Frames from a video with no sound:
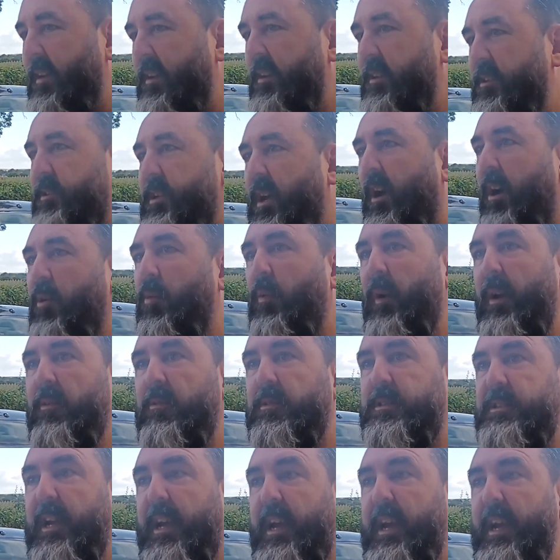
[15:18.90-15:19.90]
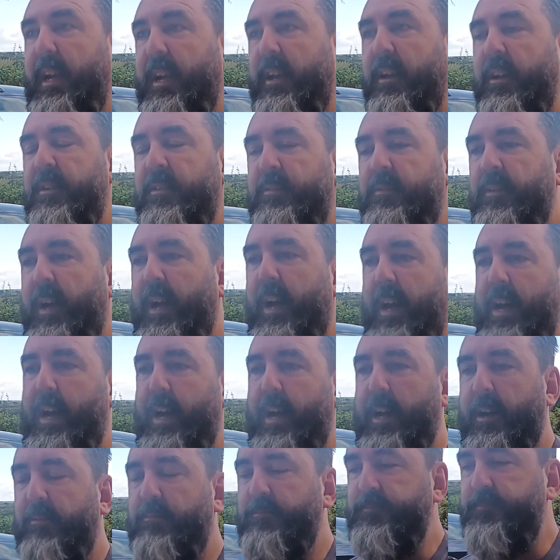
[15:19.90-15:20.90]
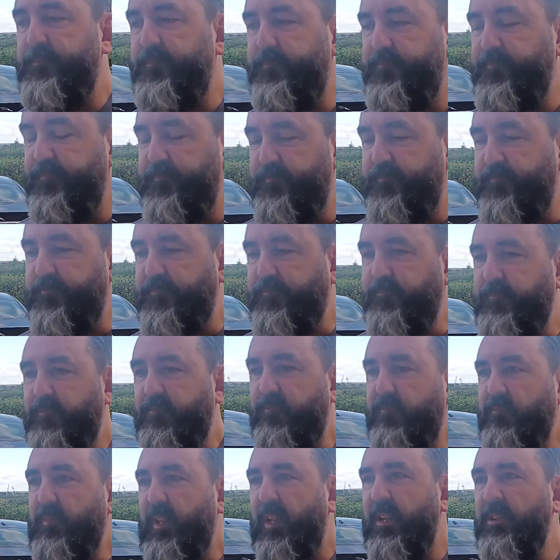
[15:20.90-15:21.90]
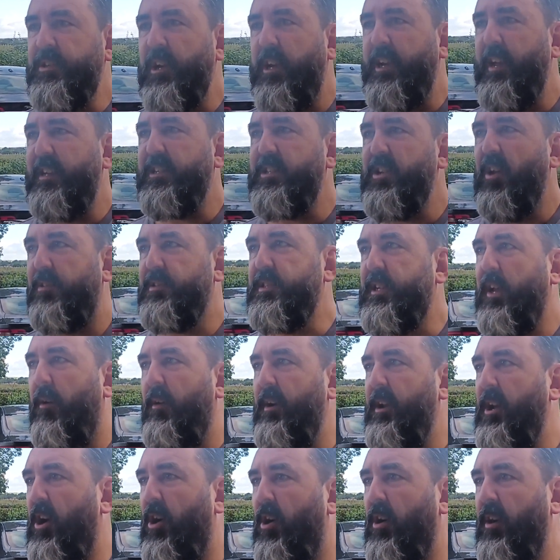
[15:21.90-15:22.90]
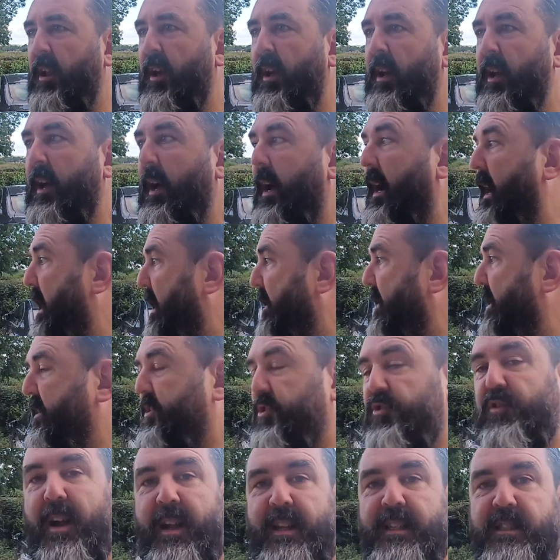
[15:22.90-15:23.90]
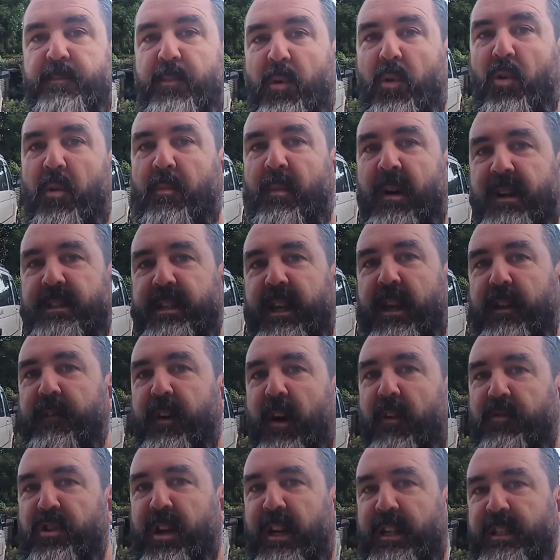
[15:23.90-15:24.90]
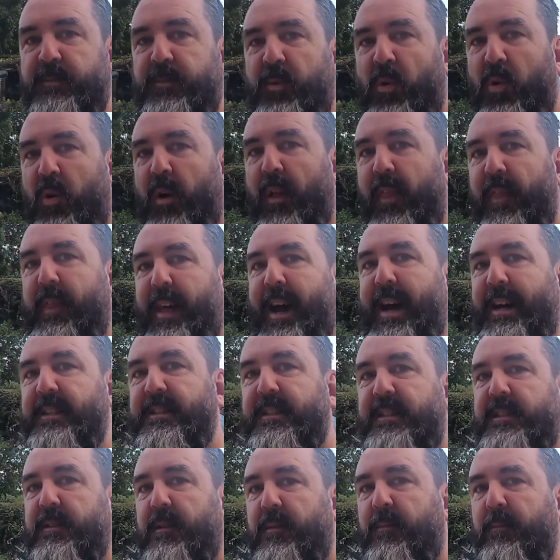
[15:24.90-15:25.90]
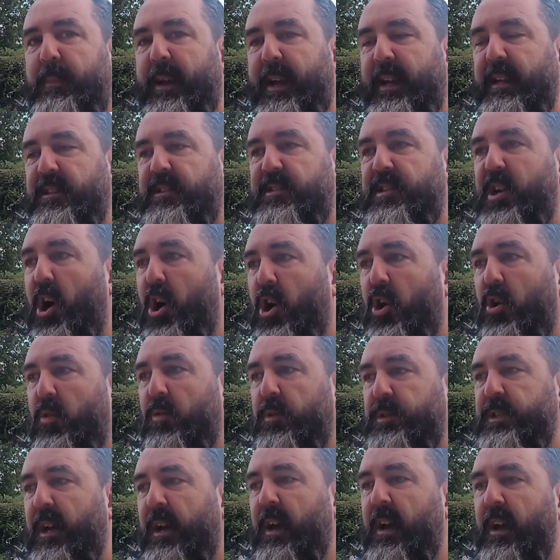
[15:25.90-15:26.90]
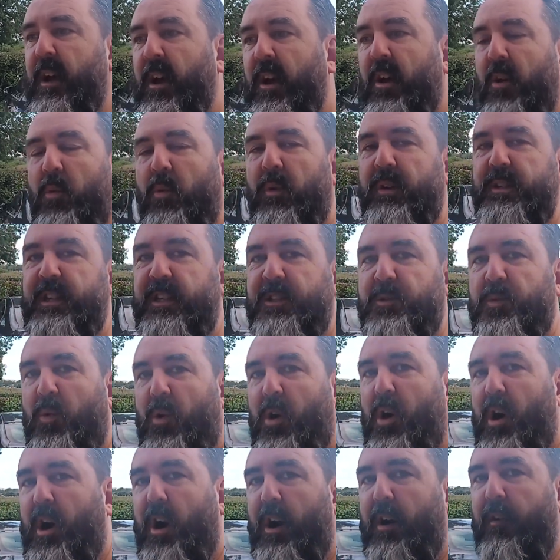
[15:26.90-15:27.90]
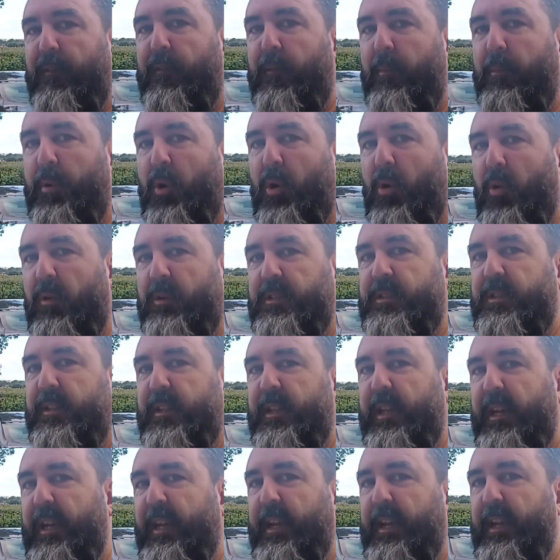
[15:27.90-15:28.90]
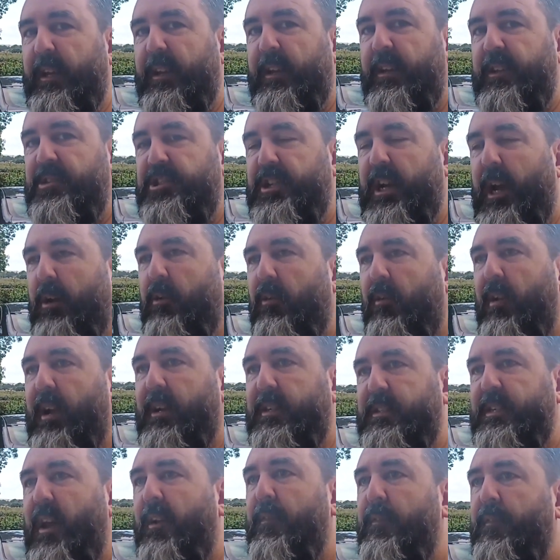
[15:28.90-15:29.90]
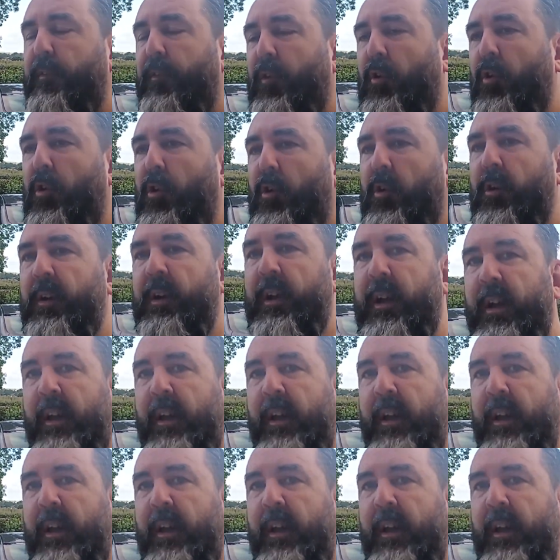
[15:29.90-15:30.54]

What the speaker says: So we will see. So yeah, there's lots going on. The Transport, my T5 Transport, that's being sold, which is what I've bought the Jaguar XF for.